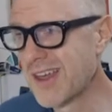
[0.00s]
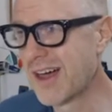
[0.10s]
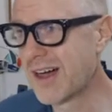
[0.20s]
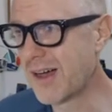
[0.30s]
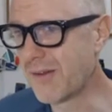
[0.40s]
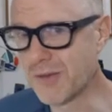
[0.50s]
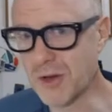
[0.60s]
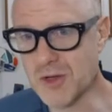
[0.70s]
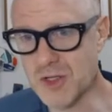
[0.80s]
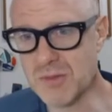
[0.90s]
um, you
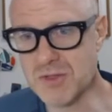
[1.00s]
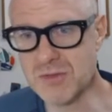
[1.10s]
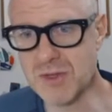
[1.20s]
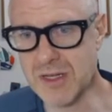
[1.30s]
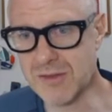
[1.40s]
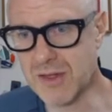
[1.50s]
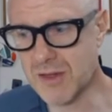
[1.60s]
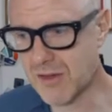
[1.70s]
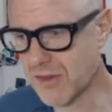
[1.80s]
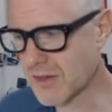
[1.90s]
know, ships and
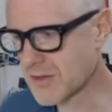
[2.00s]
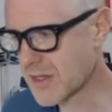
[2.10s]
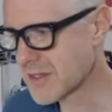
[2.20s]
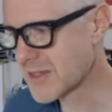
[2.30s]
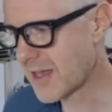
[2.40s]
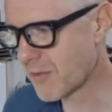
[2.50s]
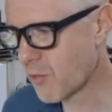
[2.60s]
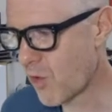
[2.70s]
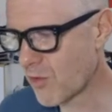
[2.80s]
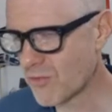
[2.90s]
whatever, thing, things that
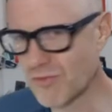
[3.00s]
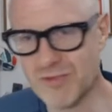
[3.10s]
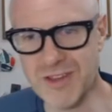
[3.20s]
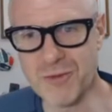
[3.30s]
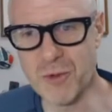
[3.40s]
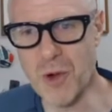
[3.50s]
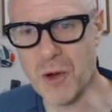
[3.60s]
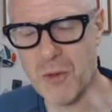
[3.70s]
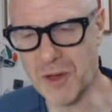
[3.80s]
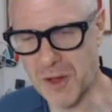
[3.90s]
won't
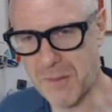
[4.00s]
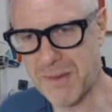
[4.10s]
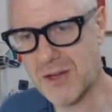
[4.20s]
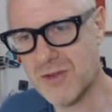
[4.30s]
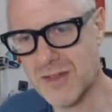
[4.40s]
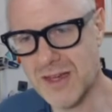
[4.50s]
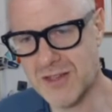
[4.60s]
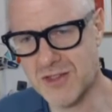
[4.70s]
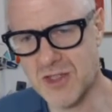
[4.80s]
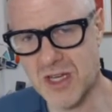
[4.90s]
work well on a battery that
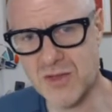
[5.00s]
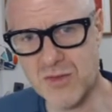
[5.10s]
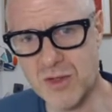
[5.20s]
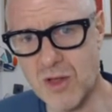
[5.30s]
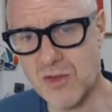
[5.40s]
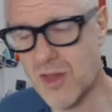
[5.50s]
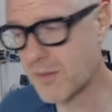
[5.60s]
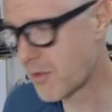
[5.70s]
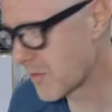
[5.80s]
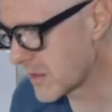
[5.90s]
has to charge for a long time.
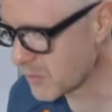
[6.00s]
It really